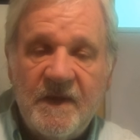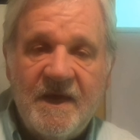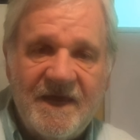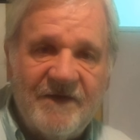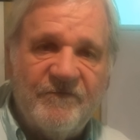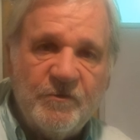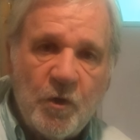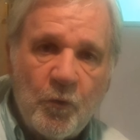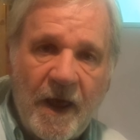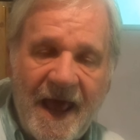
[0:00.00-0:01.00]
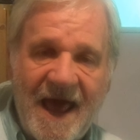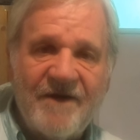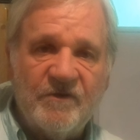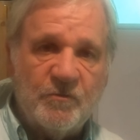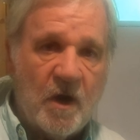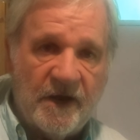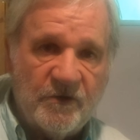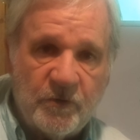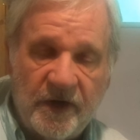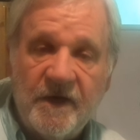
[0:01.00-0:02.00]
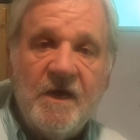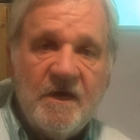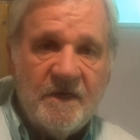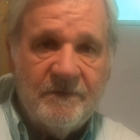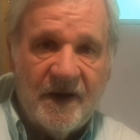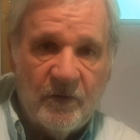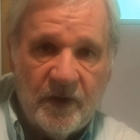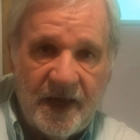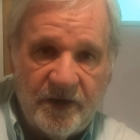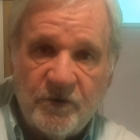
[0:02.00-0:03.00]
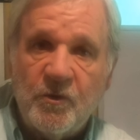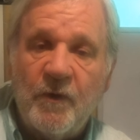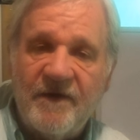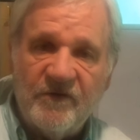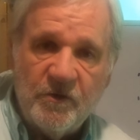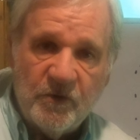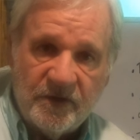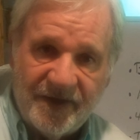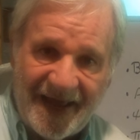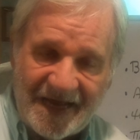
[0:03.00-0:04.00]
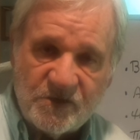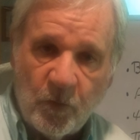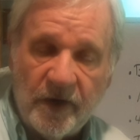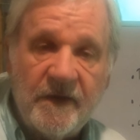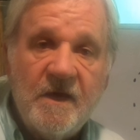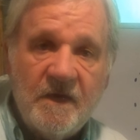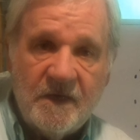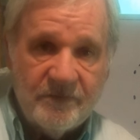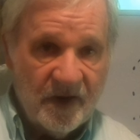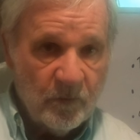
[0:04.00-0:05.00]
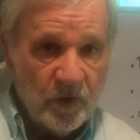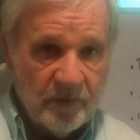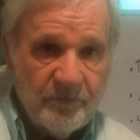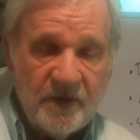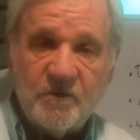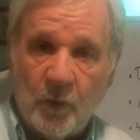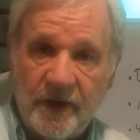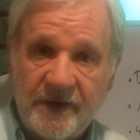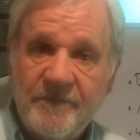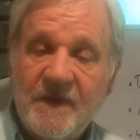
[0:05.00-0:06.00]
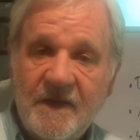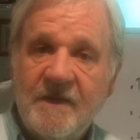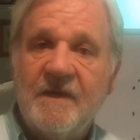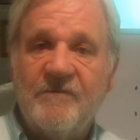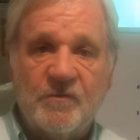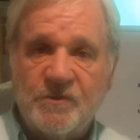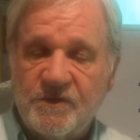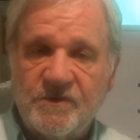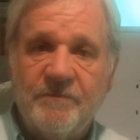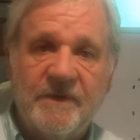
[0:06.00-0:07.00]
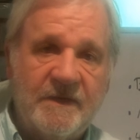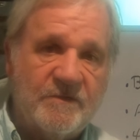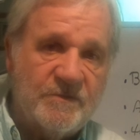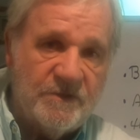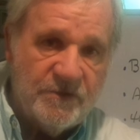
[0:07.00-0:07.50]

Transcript: If you don't have a drying tray, and you don't have a unit that has one, you might want to build one if your system begins to